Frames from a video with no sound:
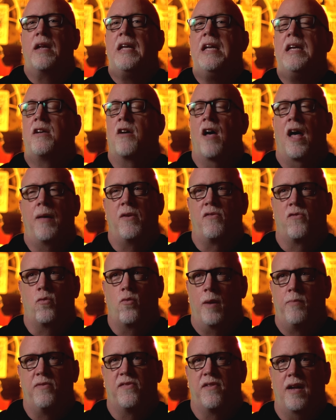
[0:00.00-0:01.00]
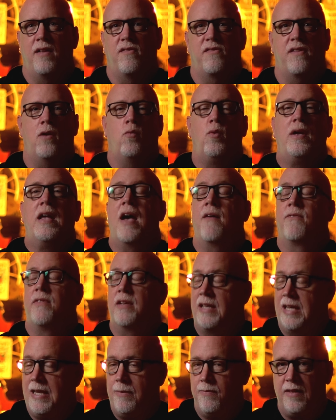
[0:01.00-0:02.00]
e commerce websites, and we have to
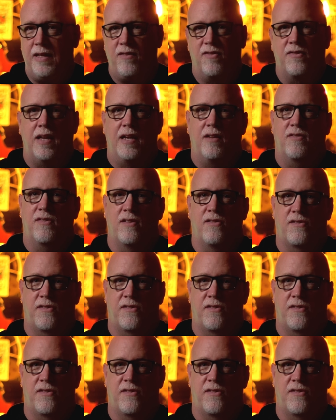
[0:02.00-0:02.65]
keep these things in